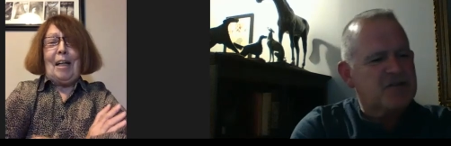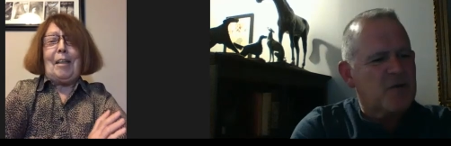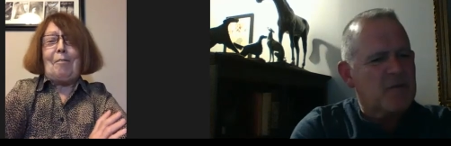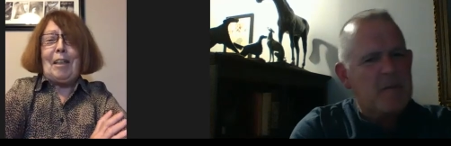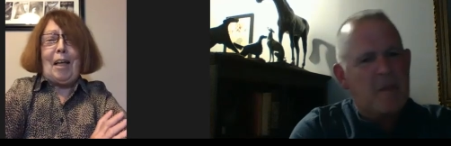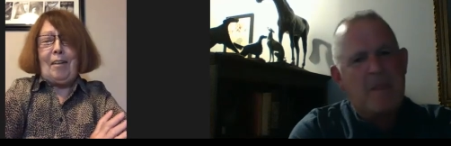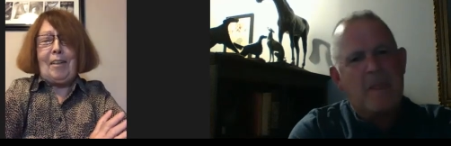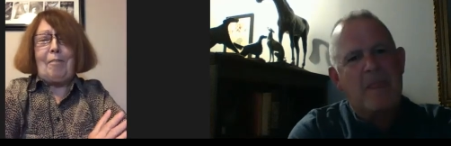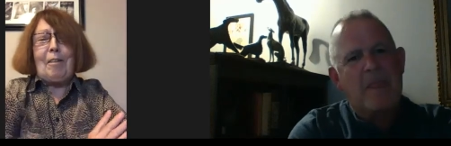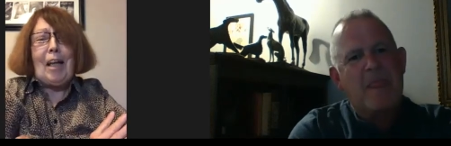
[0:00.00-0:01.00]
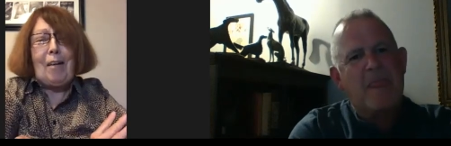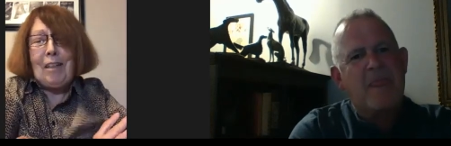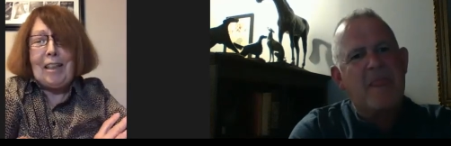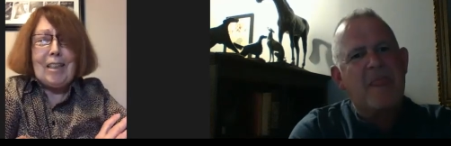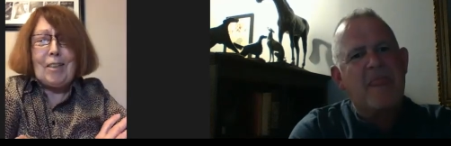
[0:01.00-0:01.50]
Speaker 1: they were lo- they were
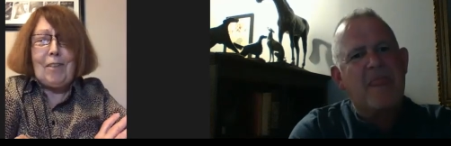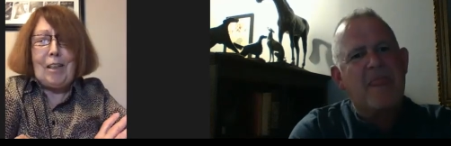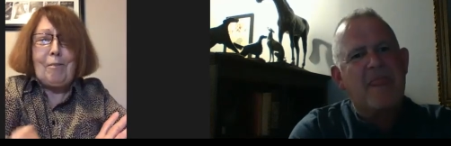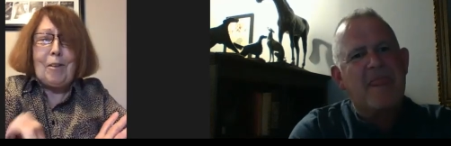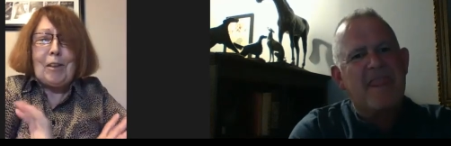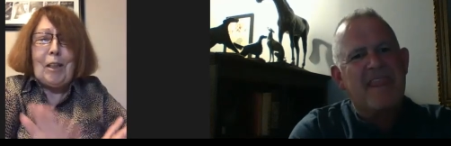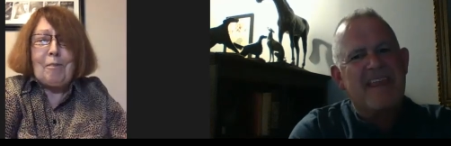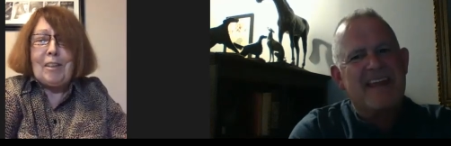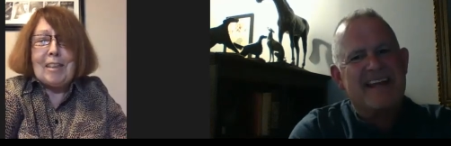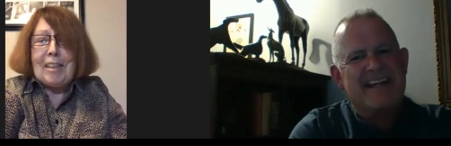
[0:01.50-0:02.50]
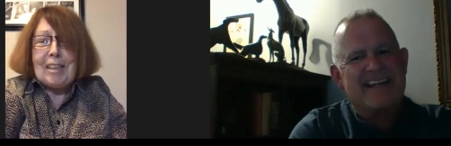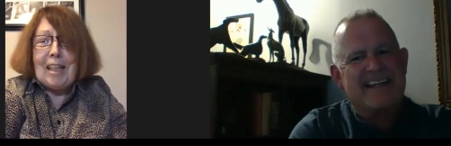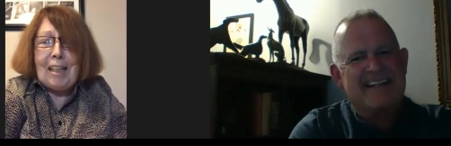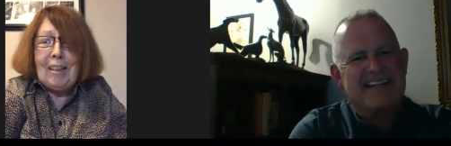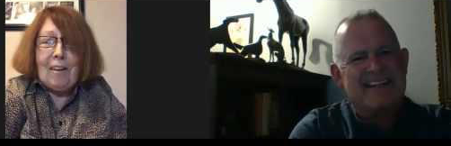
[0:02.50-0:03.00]
lovely because if they weren't, they wouldn't
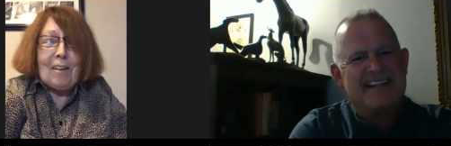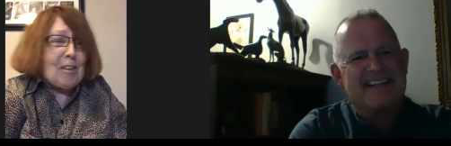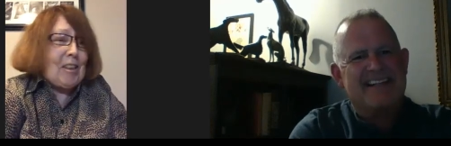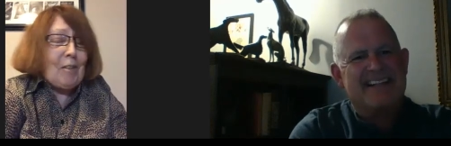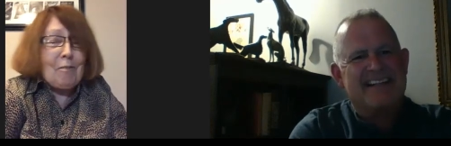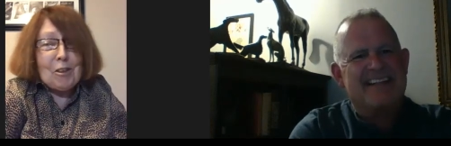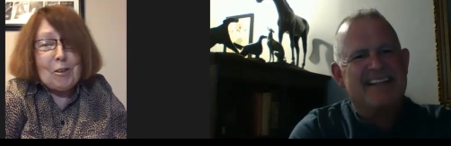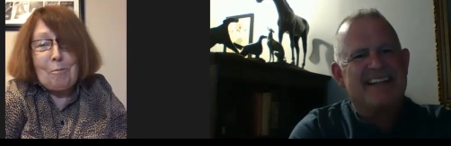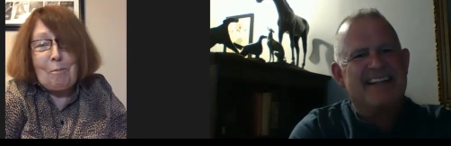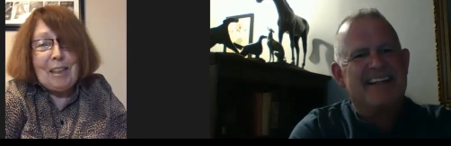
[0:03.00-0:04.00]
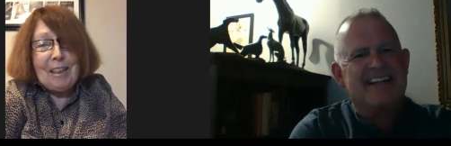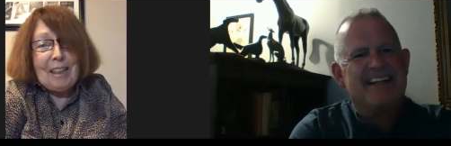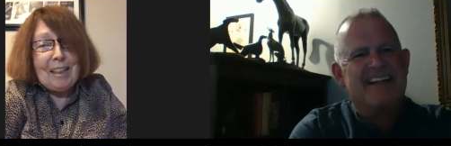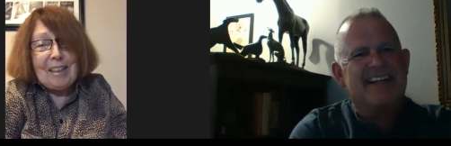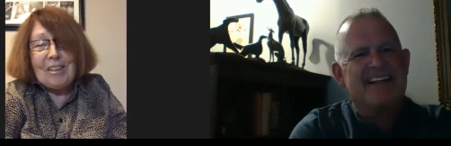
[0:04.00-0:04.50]
stay long. She never showed
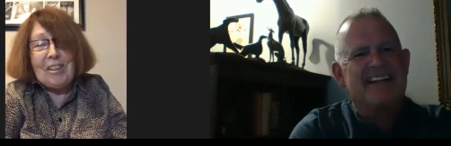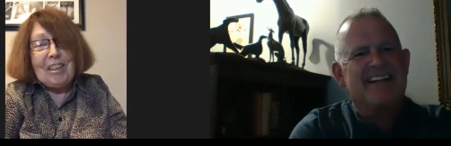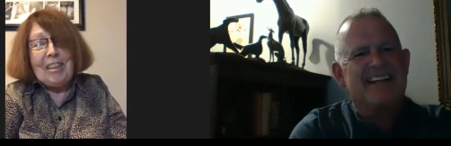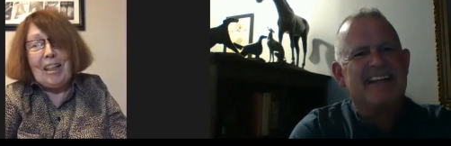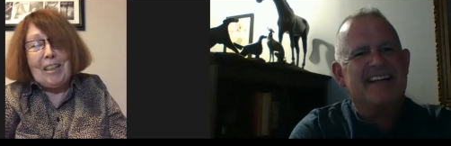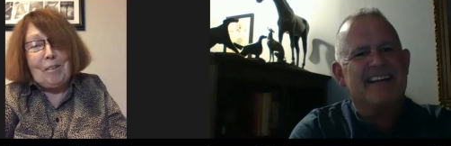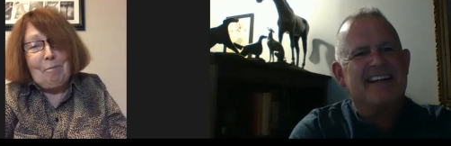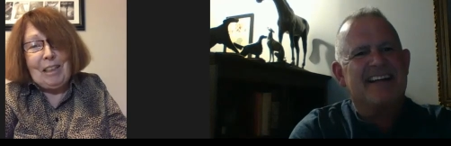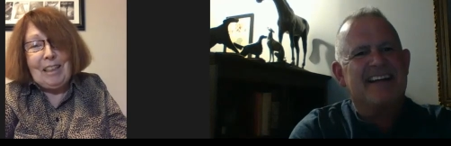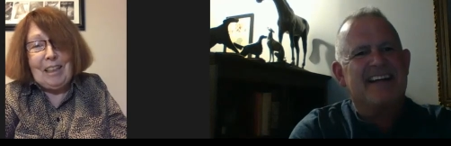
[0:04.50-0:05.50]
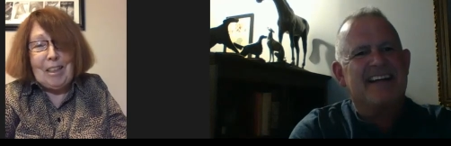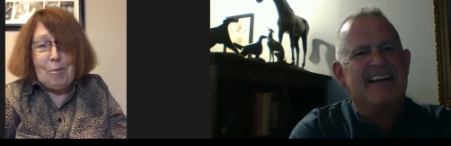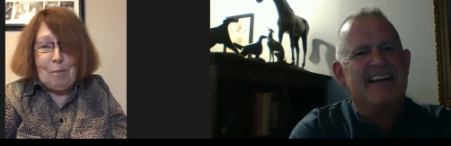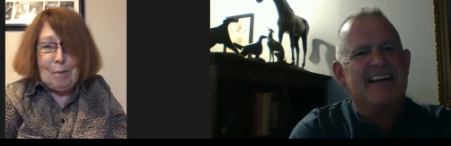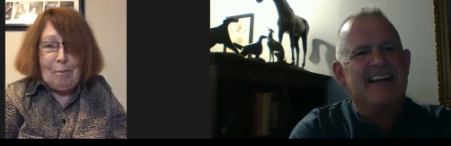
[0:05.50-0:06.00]
Pekingese because she didn't like the
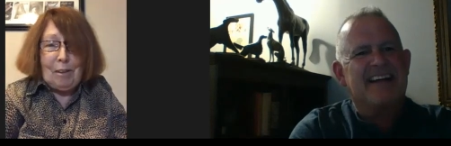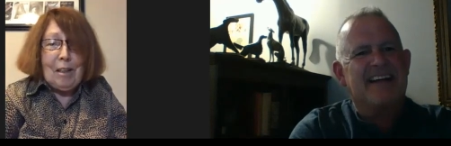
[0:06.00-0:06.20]
Pekingese people,